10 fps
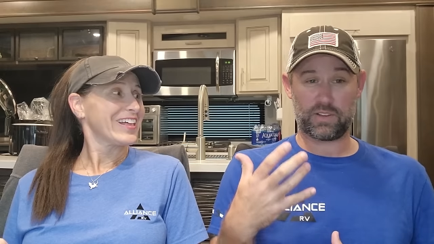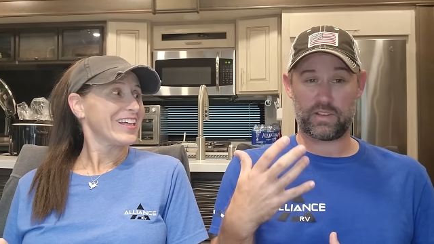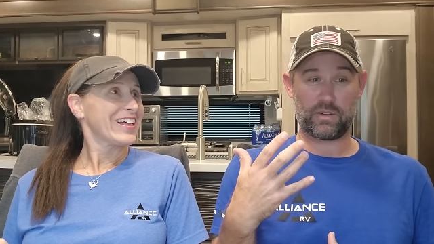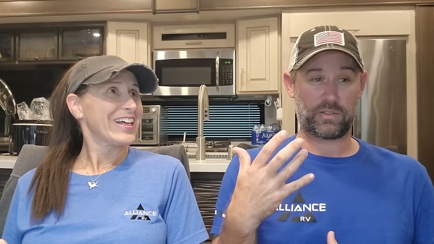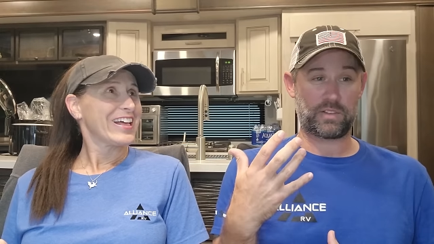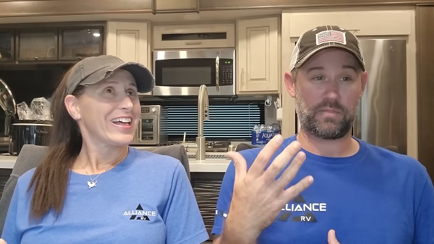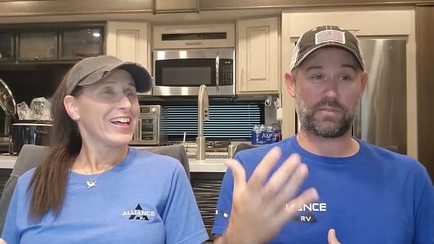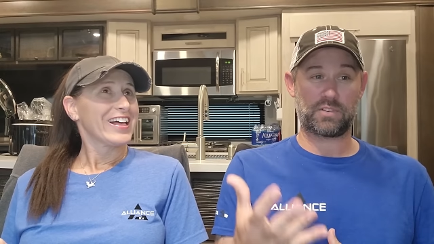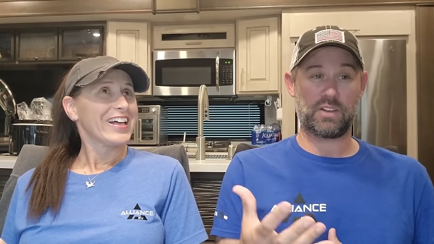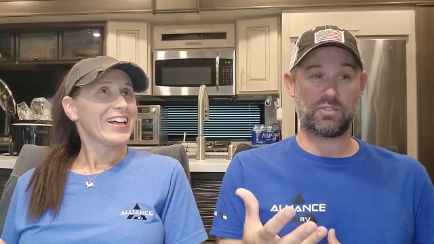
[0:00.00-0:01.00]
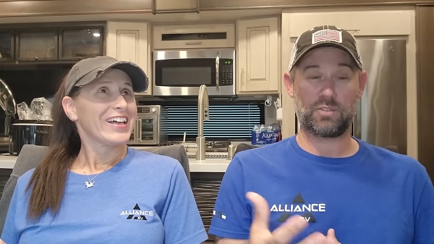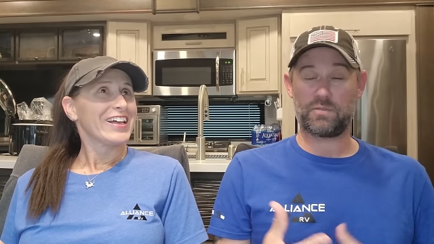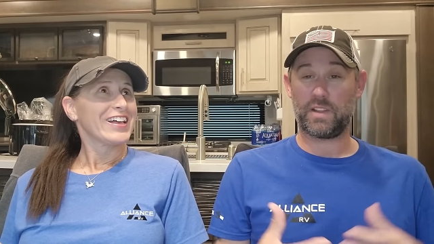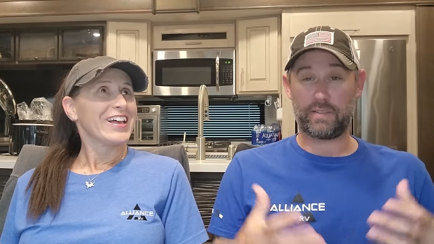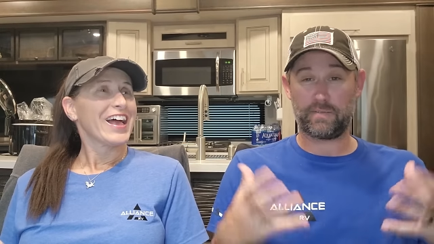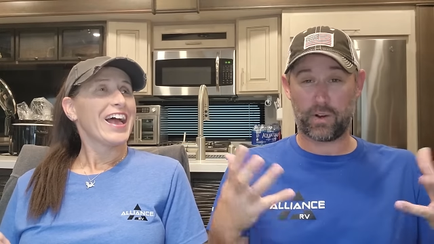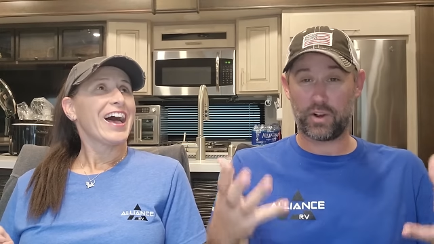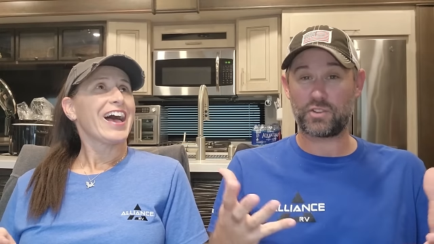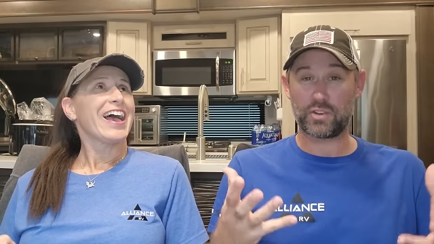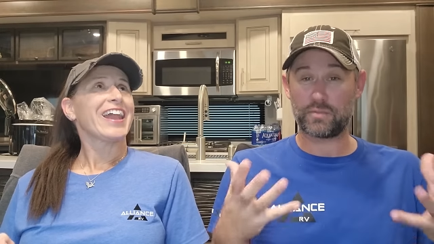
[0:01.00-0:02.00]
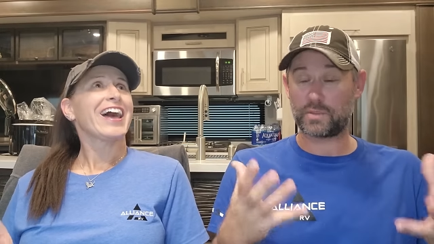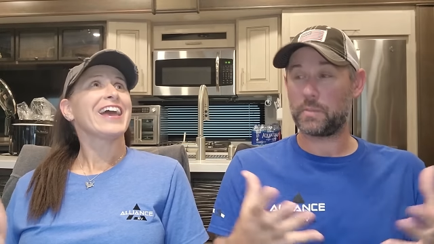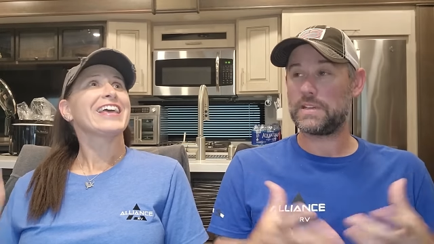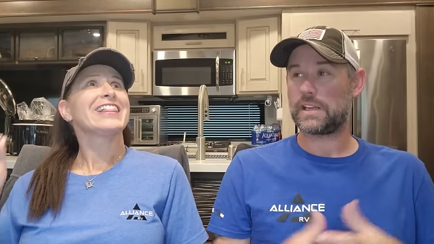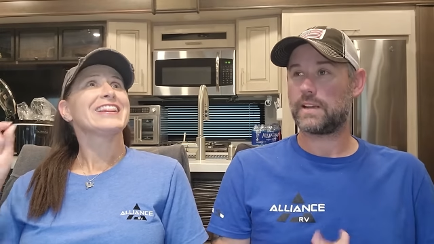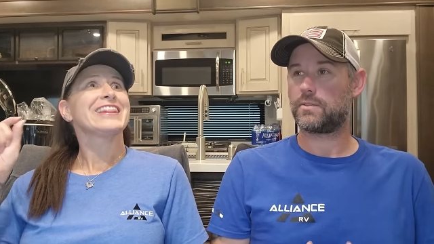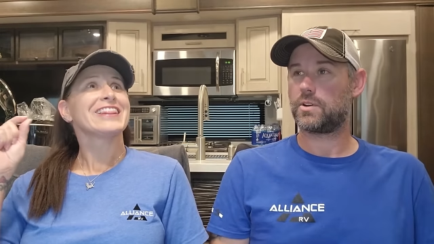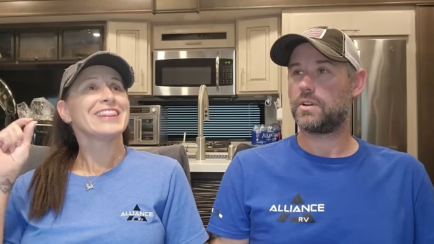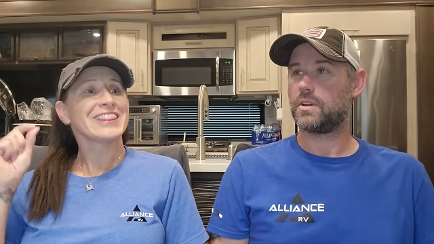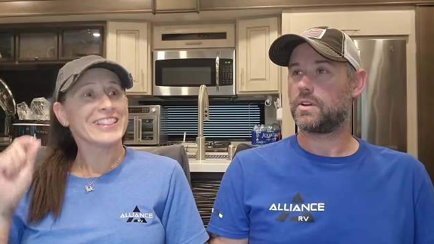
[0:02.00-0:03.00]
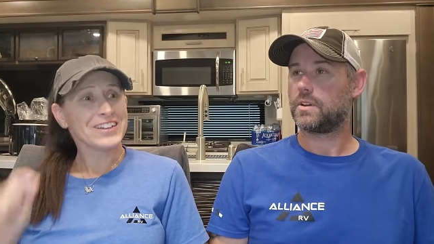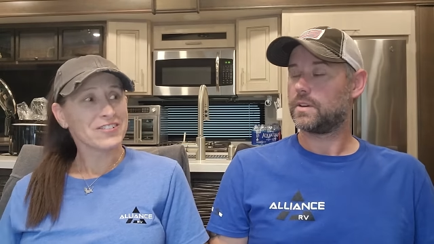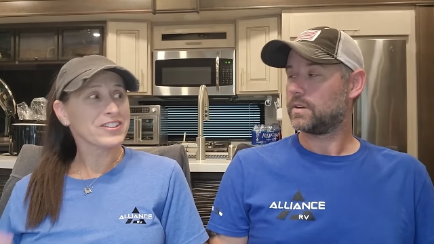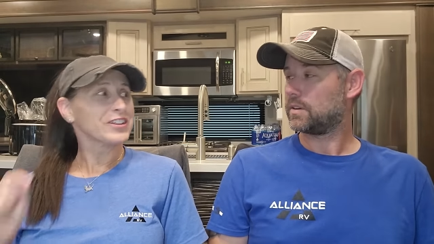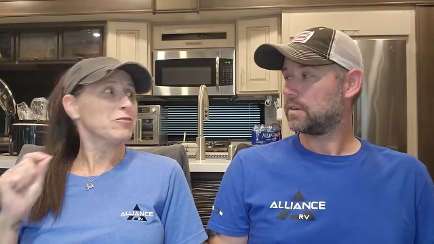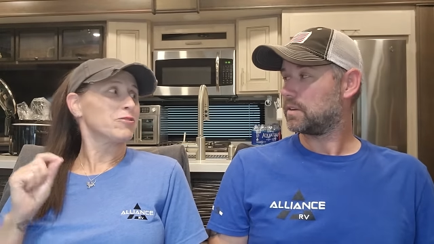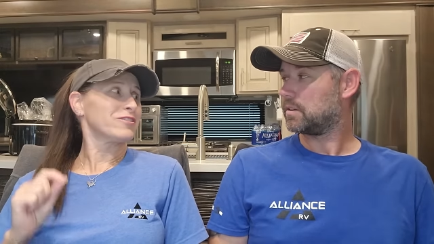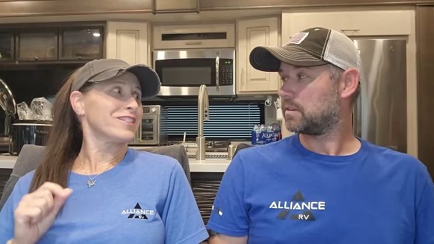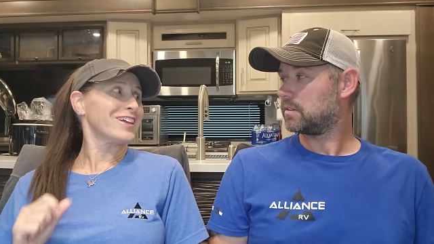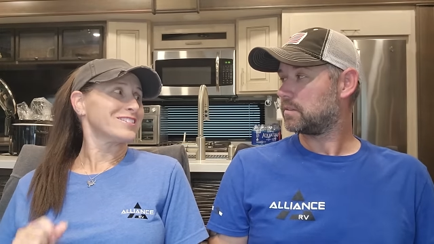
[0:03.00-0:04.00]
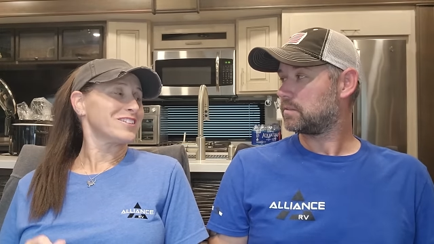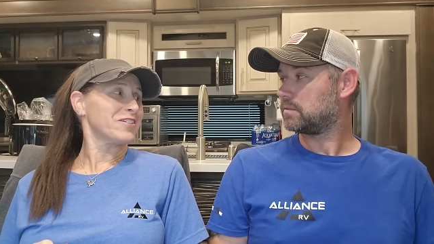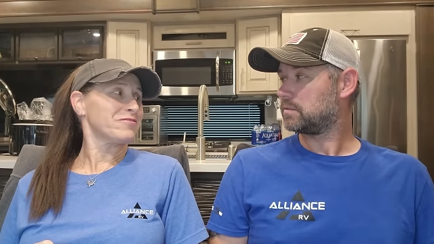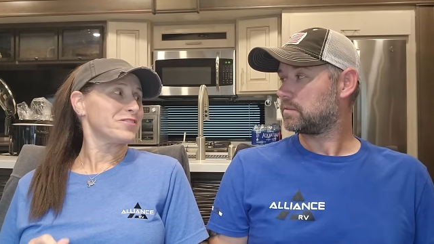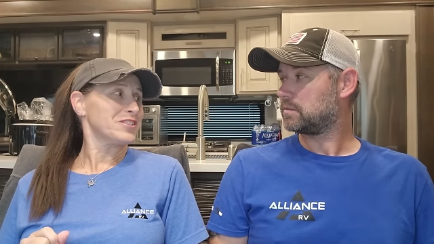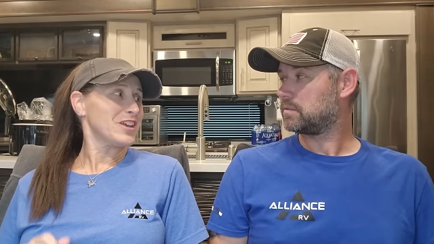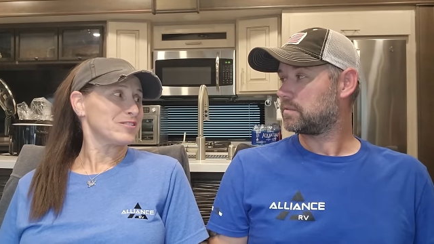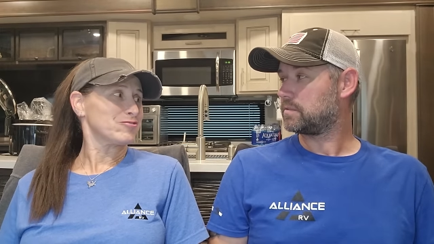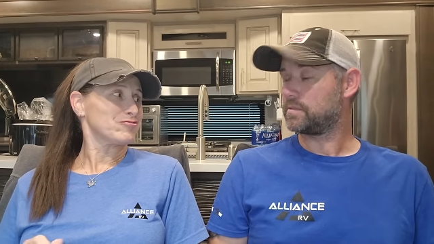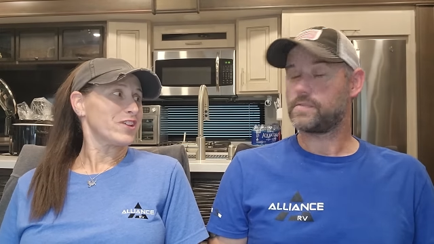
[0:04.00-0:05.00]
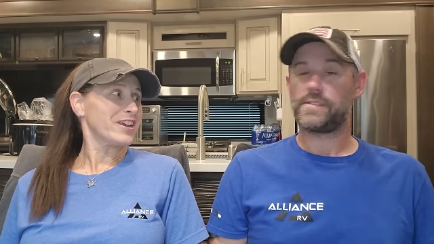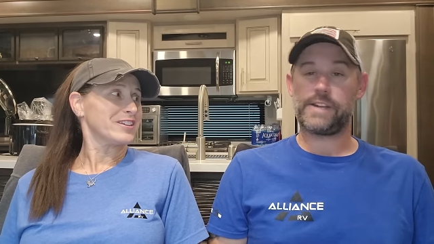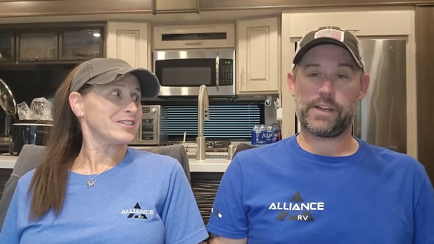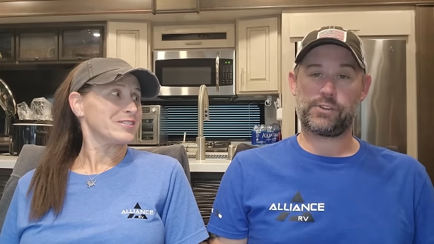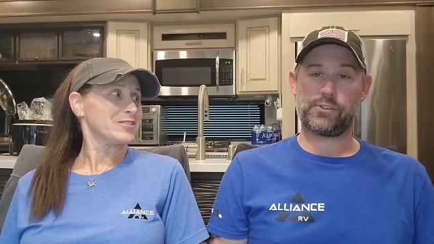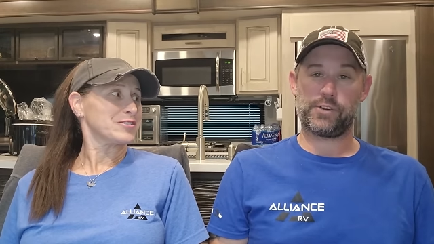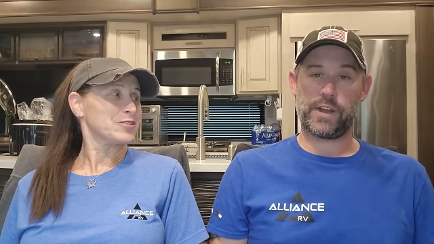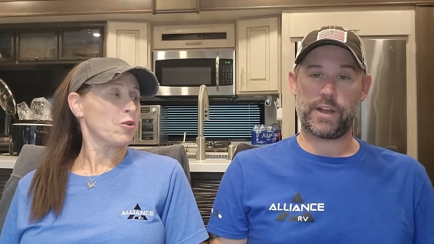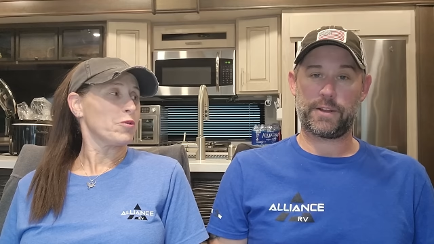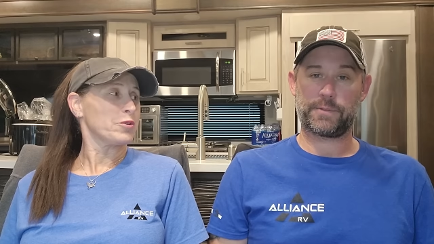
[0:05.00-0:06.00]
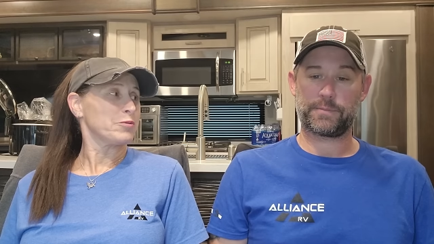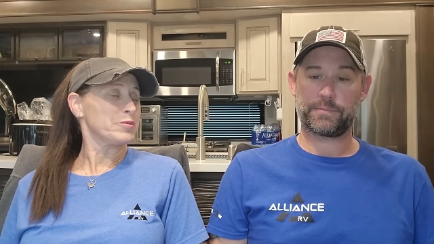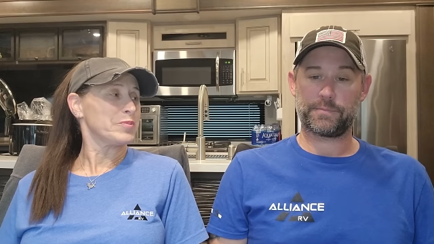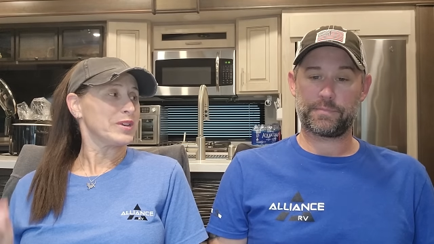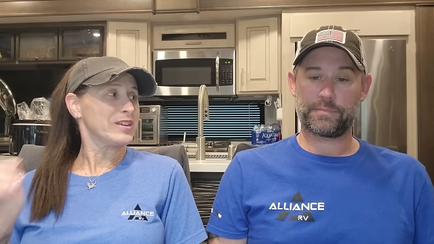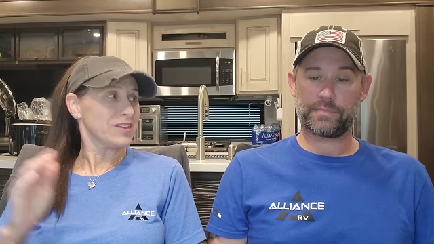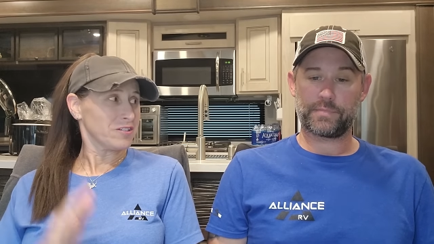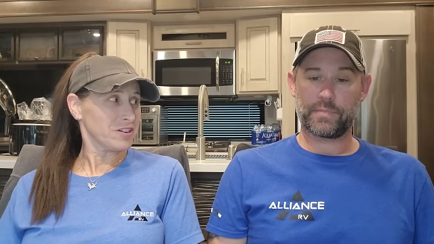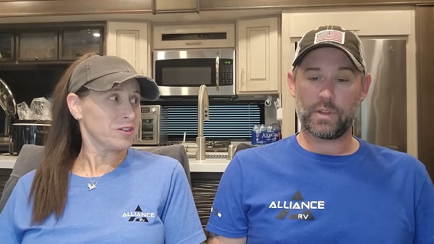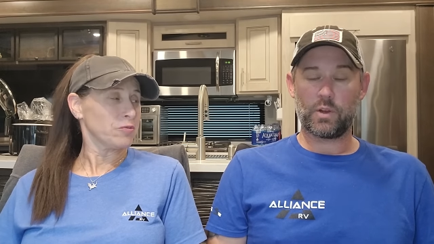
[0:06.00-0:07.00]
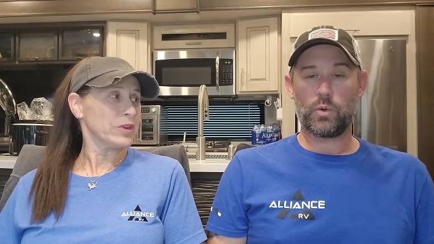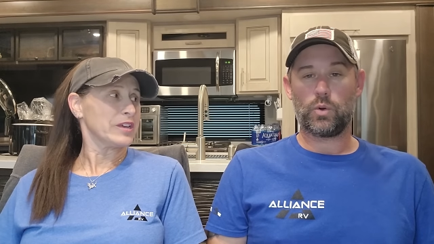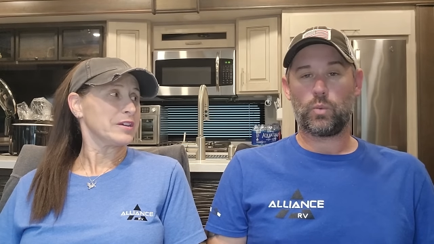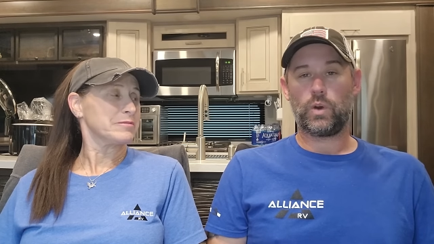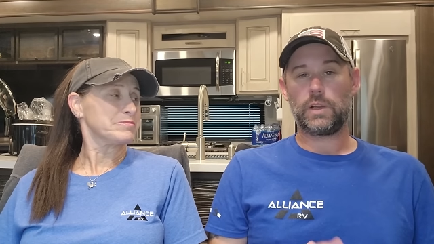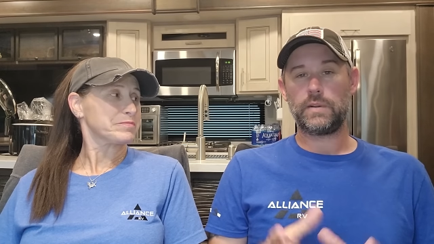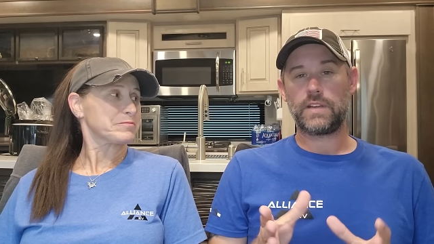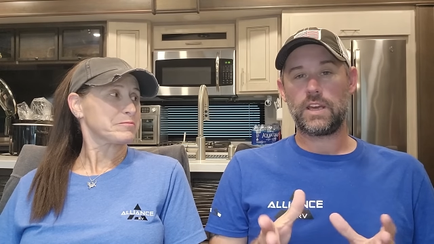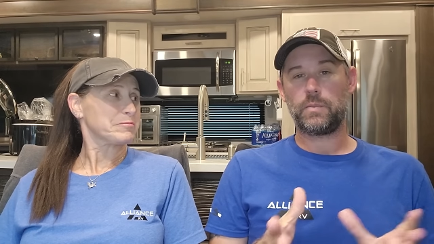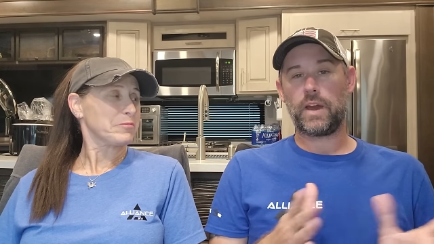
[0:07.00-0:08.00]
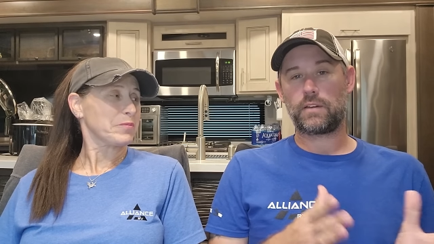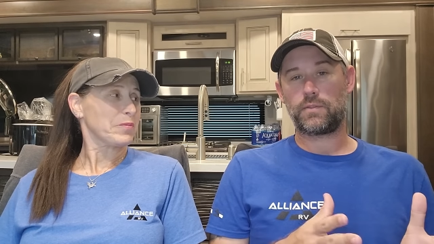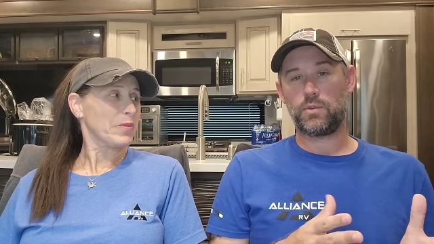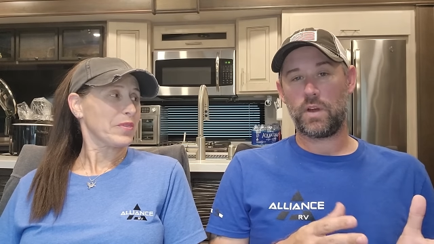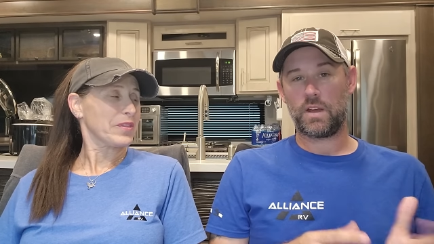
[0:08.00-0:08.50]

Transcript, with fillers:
Speaker 1: you know stuff scheduled like furniture and to I be delivered.
Speaker 2: Literally ordered that stuff yesterday. Yesterday. So it would
Speaker 1: be here in a week. Well, let me take you back a few